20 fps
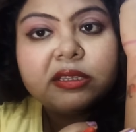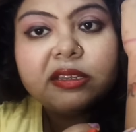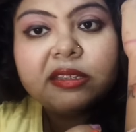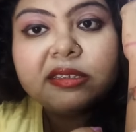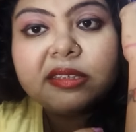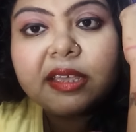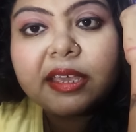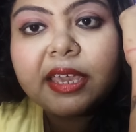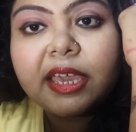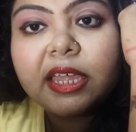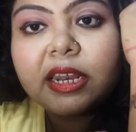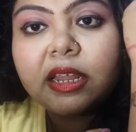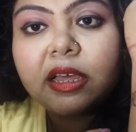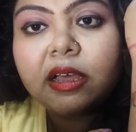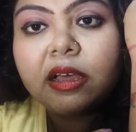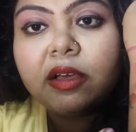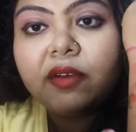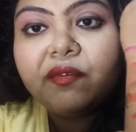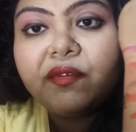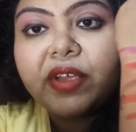This is again
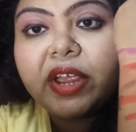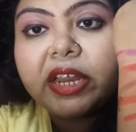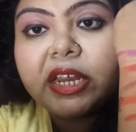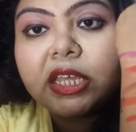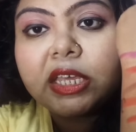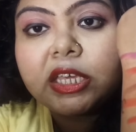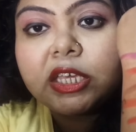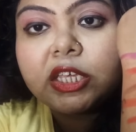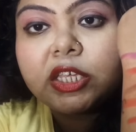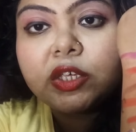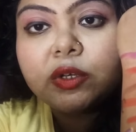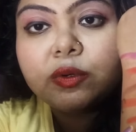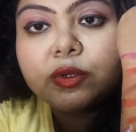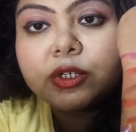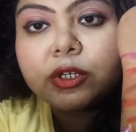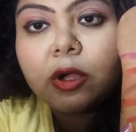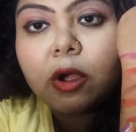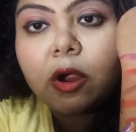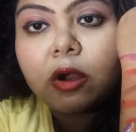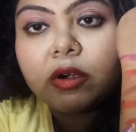a very
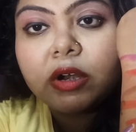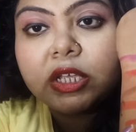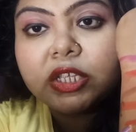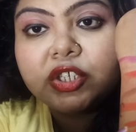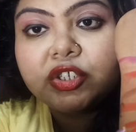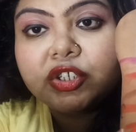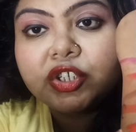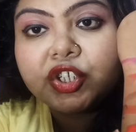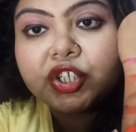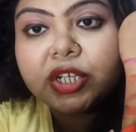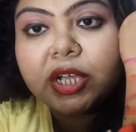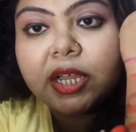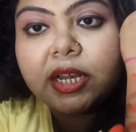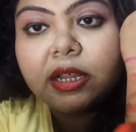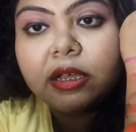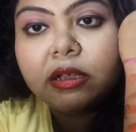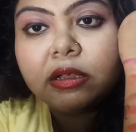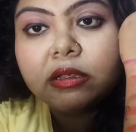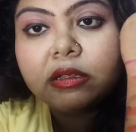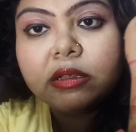cute orangish
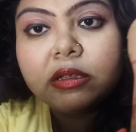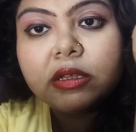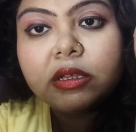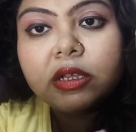color,